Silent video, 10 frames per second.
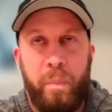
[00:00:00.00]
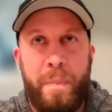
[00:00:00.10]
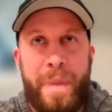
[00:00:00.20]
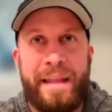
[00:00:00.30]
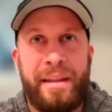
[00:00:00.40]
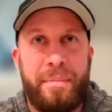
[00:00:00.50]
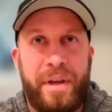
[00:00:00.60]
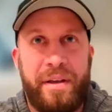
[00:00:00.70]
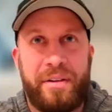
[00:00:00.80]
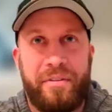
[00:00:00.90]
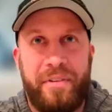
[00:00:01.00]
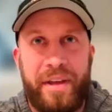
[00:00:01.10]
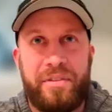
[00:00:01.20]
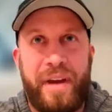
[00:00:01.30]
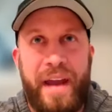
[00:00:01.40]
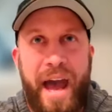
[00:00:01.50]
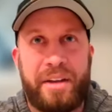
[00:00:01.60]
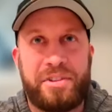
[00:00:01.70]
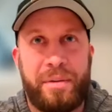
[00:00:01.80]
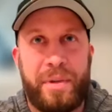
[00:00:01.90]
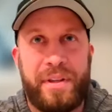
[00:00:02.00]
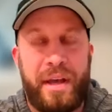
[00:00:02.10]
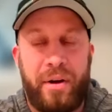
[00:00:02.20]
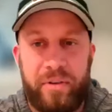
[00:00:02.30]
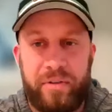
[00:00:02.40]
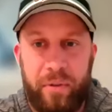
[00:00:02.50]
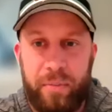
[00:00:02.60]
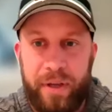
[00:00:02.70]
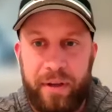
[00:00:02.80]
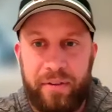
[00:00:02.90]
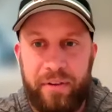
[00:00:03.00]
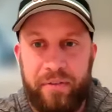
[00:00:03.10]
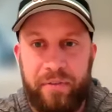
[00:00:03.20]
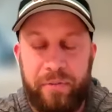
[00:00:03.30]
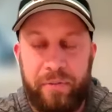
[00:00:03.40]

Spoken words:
mainly because of his reaction, but then also because of